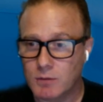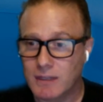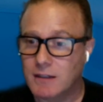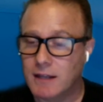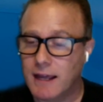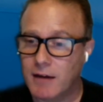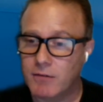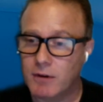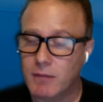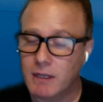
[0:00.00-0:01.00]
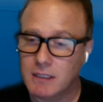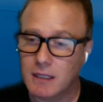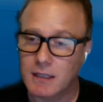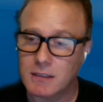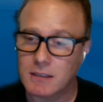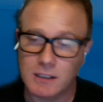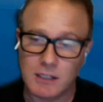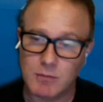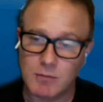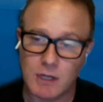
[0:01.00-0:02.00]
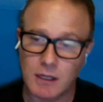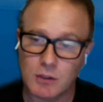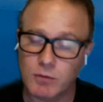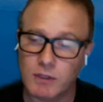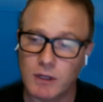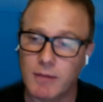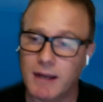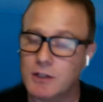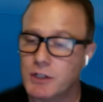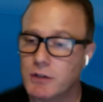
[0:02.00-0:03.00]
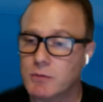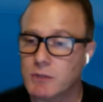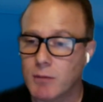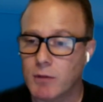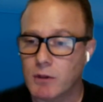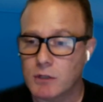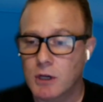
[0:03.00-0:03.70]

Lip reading: we get to have amazing guests like James Dodkins. Hopefully come back and share some time with us.